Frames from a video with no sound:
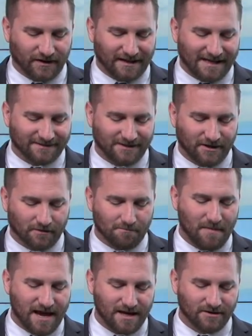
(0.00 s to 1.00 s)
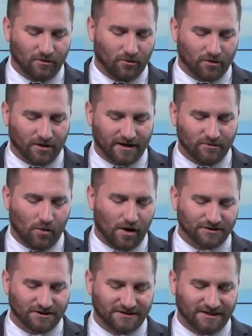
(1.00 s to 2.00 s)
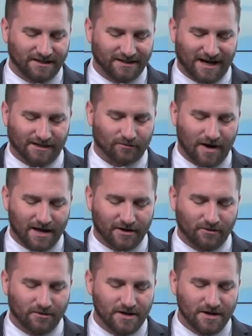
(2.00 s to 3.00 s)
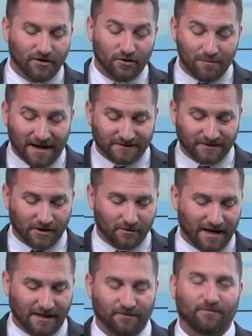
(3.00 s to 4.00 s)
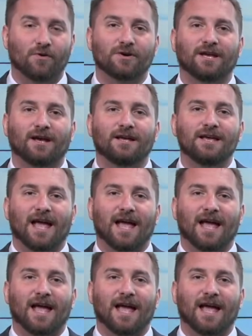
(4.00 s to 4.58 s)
the last year, Maine, Oregon, Washington, Colorado, New Mexico, California,